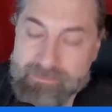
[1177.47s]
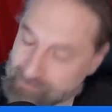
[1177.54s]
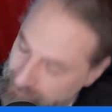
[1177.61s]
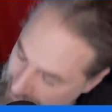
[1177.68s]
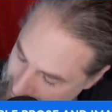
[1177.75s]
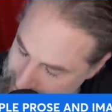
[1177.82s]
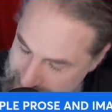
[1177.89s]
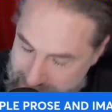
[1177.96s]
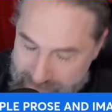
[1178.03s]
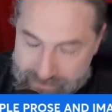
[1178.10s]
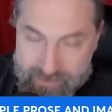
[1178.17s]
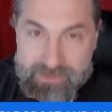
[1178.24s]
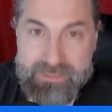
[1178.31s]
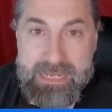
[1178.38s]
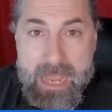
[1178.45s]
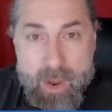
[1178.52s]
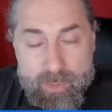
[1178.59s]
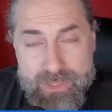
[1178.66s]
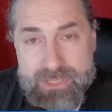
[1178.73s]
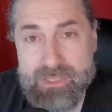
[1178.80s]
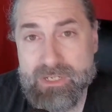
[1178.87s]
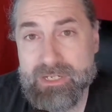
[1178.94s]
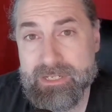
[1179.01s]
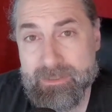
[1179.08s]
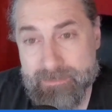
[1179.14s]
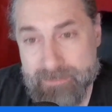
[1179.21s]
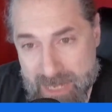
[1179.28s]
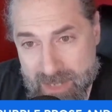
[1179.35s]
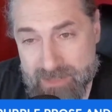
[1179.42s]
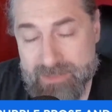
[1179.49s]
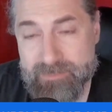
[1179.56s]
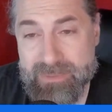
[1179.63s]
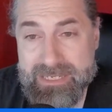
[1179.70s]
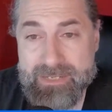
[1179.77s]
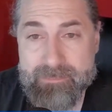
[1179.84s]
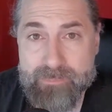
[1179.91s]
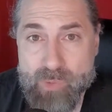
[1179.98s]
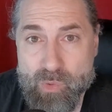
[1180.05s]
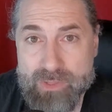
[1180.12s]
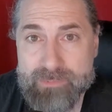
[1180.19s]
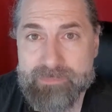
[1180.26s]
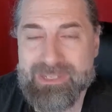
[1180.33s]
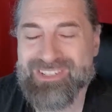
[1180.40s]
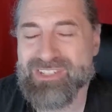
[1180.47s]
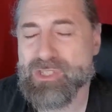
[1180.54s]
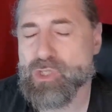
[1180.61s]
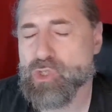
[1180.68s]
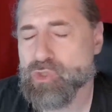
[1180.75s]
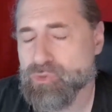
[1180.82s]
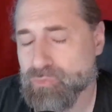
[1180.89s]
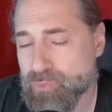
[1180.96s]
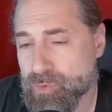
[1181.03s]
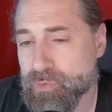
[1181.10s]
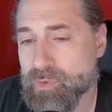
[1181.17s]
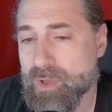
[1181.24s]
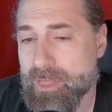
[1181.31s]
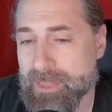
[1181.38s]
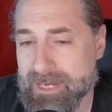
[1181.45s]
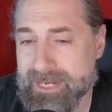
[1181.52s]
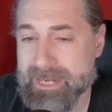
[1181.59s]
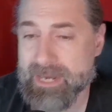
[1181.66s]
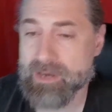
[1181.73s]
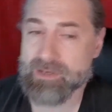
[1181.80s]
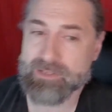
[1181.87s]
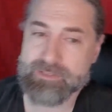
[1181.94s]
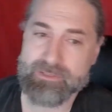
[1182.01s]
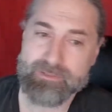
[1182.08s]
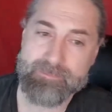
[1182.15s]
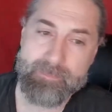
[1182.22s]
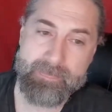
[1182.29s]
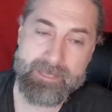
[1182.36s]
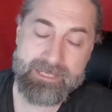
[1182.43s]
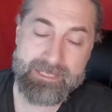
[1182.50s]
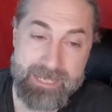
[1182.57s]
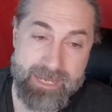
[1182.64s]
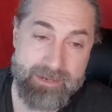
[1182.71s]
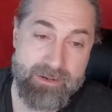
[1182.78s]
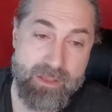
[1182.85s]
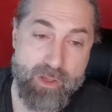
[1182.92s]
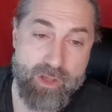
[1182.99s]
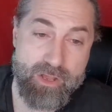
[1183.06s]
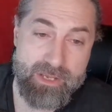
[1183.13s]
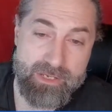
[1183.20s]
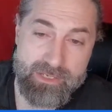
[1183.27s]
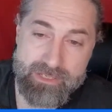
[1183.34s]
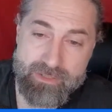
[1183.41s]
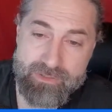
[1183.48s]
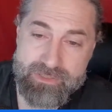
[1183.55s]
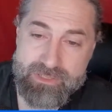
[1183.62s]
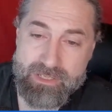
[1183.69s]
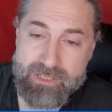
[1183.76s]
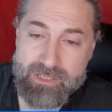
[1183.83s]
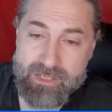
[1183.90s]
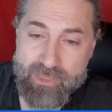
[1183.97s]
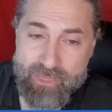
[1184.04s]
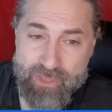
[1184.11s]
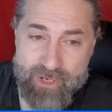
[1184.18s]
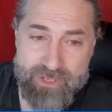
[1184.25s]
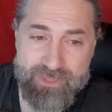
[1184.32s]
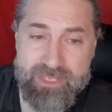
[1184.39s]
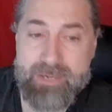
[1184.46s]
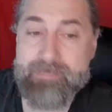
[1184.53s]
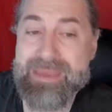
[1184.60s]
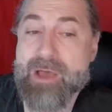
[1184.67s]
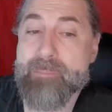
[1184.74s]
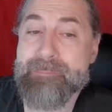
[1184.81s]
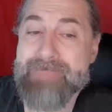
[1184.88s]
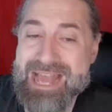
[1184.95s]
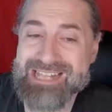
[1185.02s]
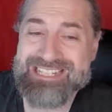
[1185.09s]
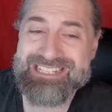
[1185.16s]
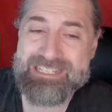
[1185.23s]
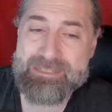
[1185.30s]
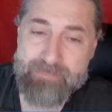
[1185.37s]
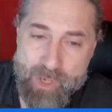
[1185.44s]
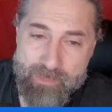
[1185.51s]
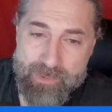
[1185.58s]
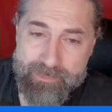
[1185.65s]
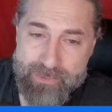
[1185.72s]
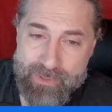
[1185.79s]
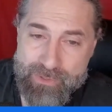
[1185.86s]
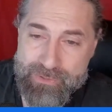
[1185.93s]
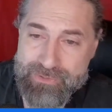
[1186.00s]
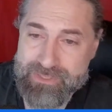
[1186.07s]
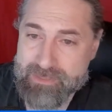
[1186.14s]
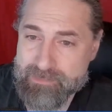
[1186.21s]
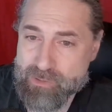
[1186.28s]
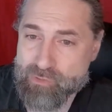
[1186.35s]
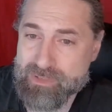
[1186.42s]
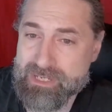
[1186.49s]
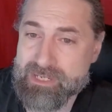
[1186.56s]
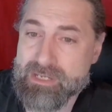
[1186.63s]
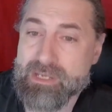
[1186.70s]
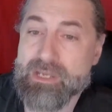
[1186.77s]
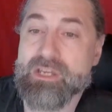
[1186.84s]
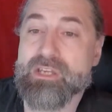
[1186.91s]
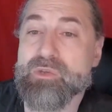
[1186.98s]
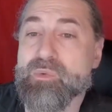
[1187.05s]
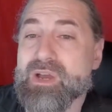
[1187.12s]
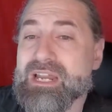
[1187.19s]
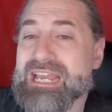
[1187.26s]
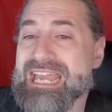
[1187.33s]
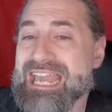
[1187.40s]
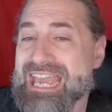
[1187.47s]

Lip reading: That's different. Now we're talking about it being important because it's through the character. Again, here's a third thing about balancing purple prose and imagery. You want to